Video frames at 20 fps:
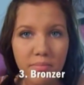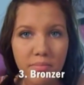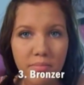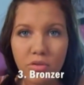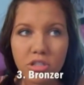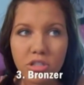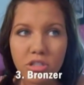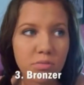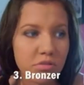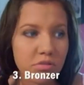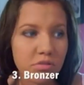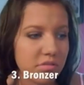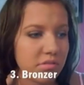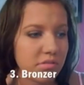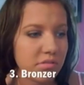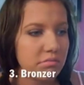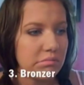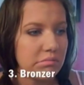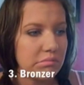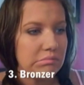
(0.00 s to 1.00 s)
There are
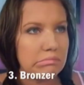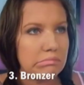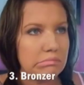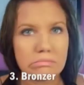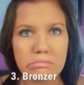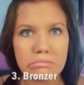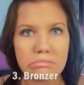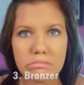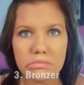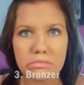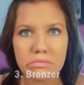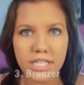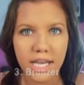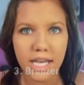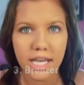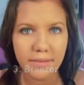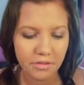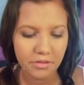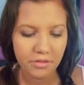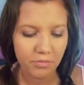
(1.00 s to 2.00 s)
multiple
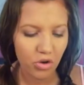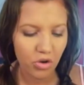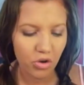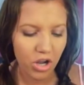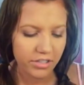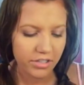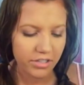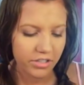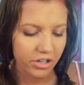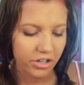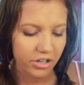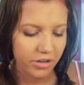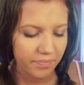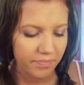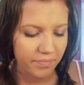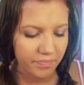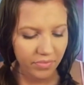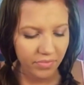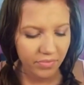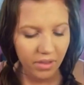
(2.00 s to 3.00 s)
types of
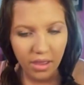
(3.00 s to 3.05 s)
bronzer.